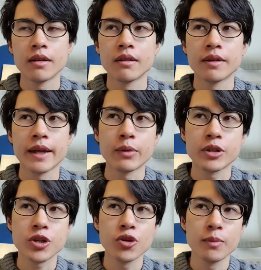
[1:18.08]
There were
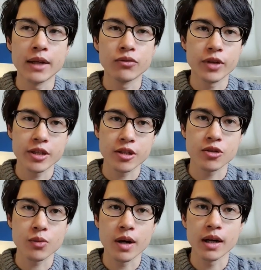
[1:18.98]
two main
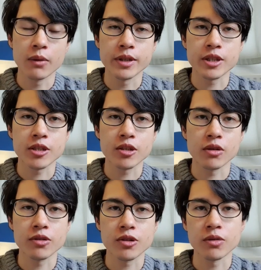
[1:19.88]
reasons why I wanted to
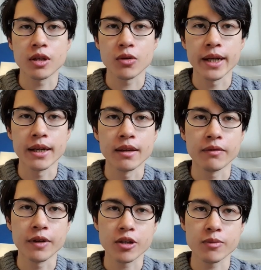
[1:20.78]
go to Korea in the
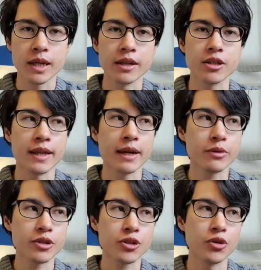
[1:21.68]
first place, and that
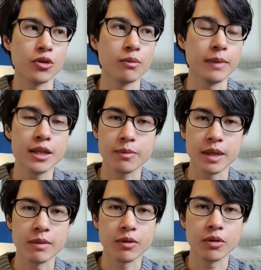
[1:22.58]
was to meet
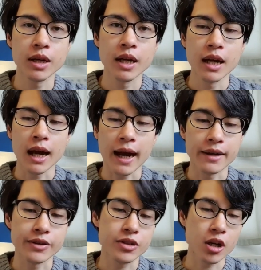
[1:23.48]
people
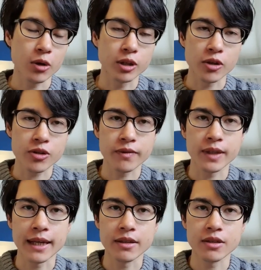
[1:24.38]
and go on lots of
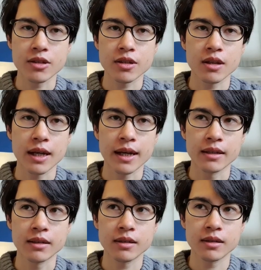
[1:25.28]
dates.
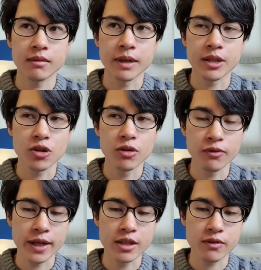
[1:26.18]
And my two
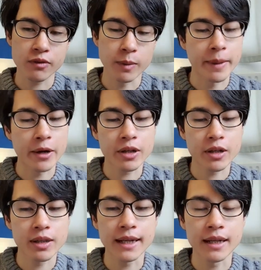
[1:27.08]
friends from
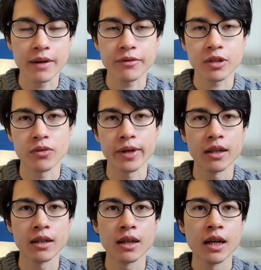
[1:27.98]
America, they left
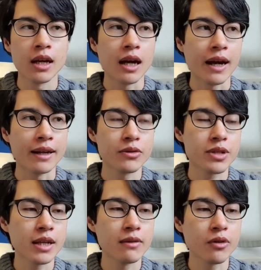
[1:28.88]
Korea and it was
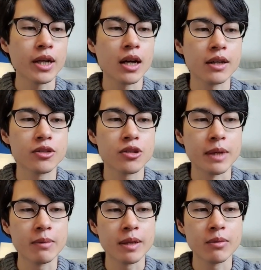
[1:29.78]
getting very hard to
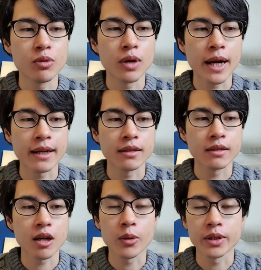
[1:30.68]
meet people
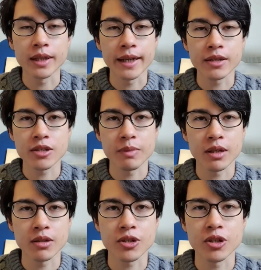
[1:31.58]
and go on dates
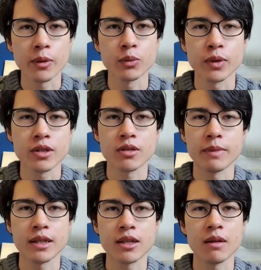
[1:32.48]
because no one wanted to
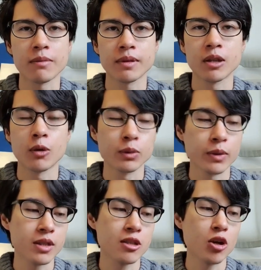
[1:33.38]
meet up, no one
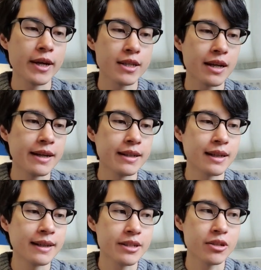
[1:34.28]
wanted to go outside
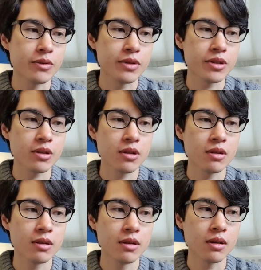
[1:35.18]
unless it was
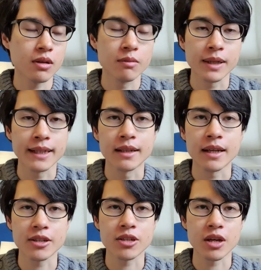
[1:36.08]
completely
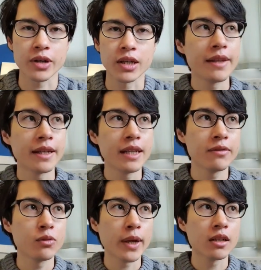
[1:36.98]
necessary. Then
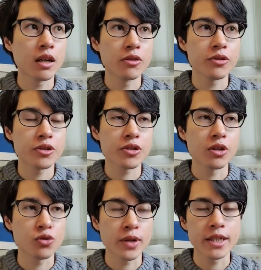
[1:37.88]
even when girls
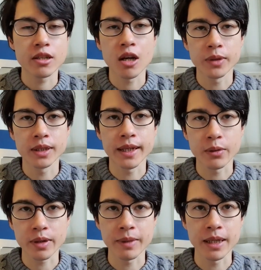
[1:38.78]
agreed to go on a date
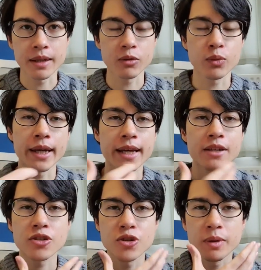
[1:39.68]
with me, they would wear
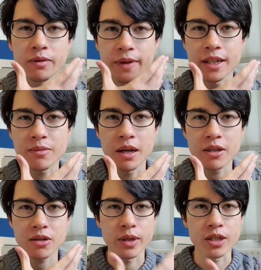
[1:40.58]
that stupid face
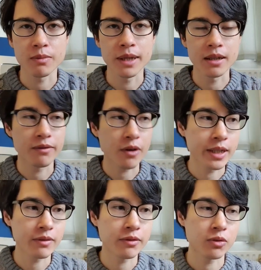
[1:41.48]
mask, which made it very
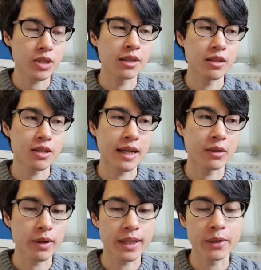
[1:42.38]
difficult to
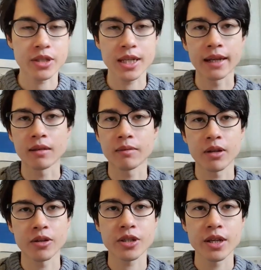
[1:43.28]
understand what they were saying
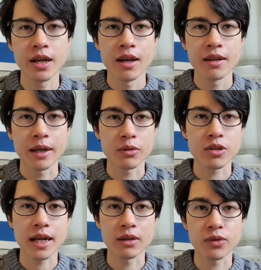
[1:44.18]
because they would
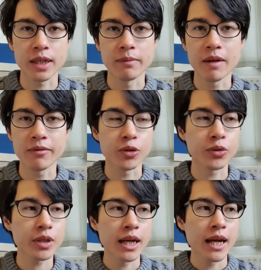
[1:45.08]
sound really
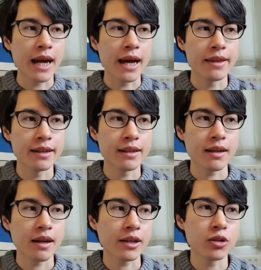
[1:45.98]
muffled. And then
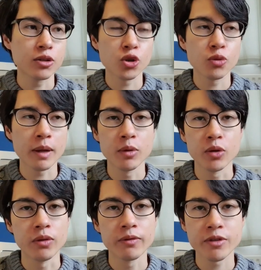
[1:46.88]
I couldn't do my
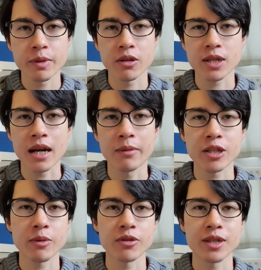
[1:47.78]
moves because how am I
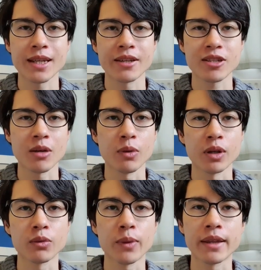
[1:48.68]
supposed to kiss
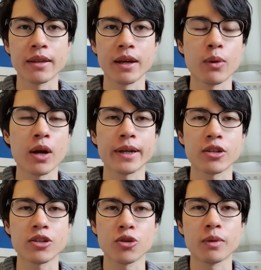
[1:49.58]
someone when they're wearing a
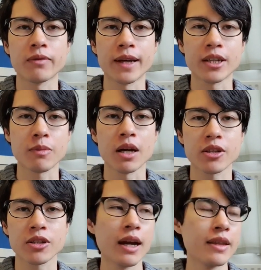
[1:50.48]
stupid face
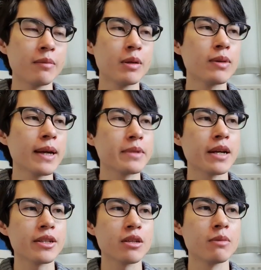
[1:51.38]
mask? And then people kept
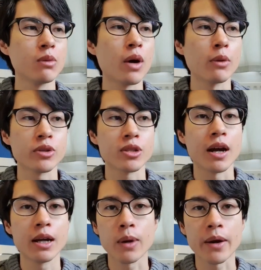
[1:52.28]
asking me why wasn't
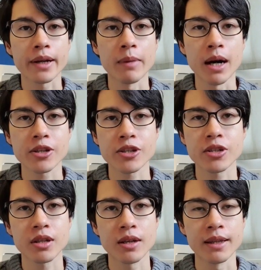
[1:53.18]
I wearing a
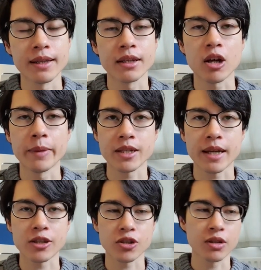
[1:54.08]
mask in the comment
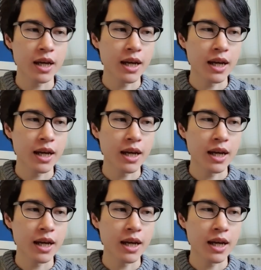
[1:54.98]
section,